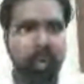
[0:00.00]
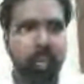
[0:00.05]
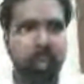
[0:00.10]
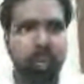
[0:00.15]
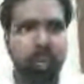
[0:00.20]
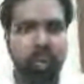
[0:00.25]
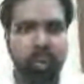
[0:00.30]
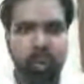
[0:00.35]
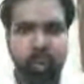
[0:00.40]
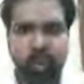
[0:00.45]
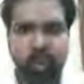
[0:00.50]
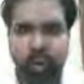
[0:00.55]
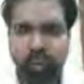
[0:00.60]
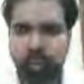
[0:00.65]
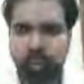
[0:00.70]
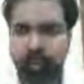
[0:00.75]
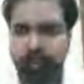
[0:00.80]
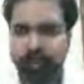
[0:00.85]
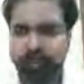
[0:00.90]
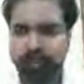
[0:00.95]
also
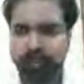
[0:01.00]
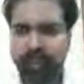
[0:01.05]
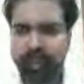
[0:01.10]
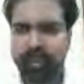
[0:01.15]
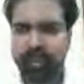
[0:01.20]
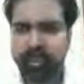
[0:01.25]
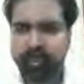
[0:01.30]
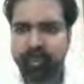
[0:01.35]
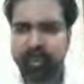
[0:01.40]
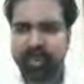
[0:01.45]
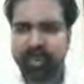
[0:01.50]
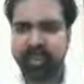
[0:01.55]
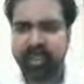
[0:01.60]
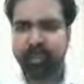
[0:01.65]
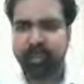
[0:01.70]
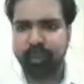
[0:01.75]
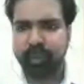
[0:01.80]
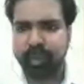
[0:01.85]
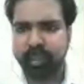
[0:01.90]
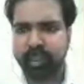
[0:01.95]
let me see if
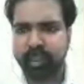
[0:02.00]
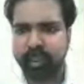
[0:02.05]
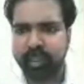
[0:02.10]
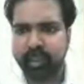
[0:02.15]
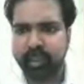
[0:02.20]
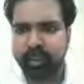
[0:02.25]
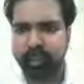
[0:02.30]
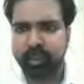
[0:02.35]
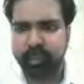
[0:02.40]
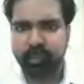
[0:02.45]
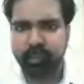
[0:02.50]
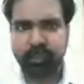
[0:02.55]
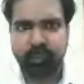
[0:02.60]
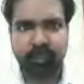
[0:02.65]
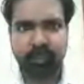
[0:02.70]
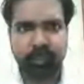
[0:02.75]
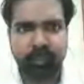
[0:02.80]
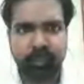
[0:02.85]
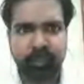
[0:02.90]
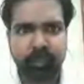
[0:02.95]
i can
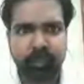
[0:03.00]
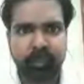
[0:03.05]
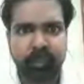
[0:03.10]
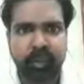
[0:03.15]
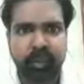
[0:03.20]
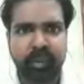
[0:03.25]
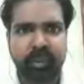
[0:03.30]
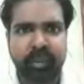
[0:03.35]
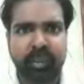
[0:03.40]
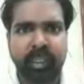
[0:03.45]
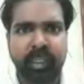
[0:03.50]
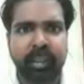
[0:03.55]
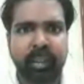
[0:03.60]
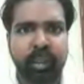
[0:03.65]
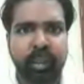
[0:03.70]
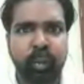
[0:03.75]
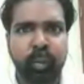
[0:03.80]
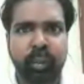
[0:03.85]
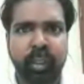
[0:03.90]
send you that